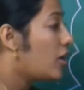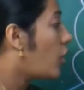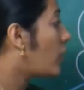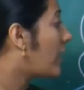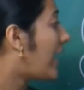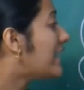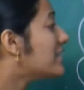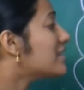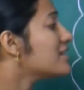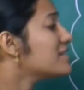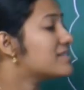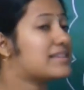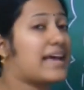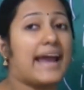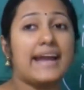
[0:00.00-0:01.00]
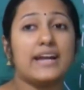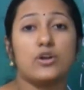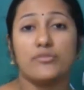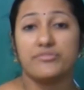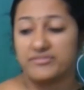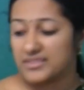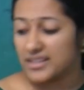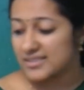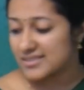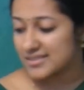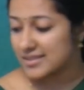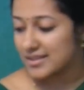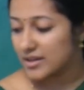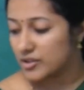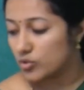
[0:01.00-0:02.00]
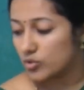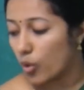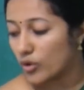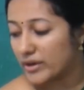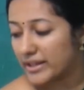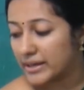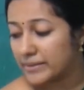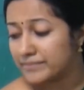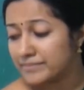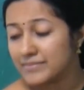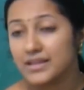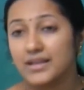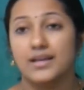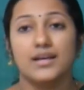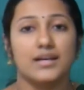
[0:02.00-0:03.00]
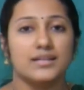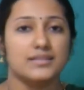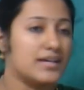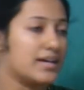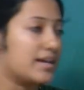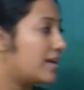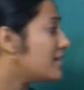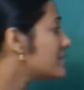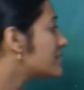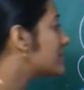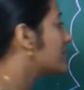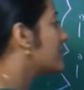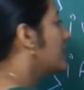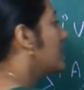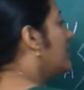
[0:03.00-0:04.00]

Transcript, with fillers: On either side of this duodenum, there is